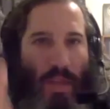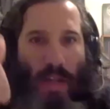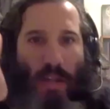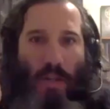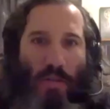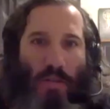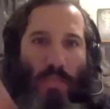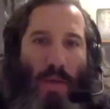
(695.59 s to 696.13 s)

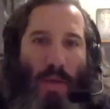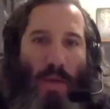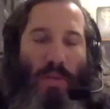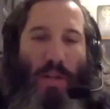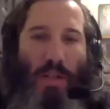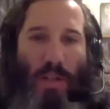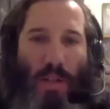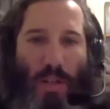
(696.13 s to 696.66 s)
you. It's my
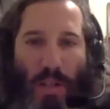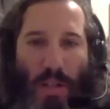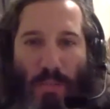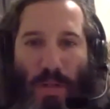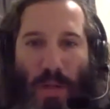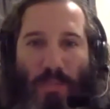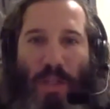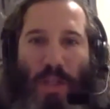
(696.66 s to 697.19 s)
pleasure. Keep
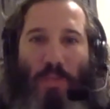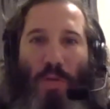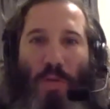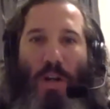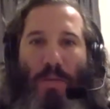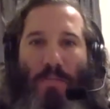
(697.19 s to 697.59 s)
up the good work.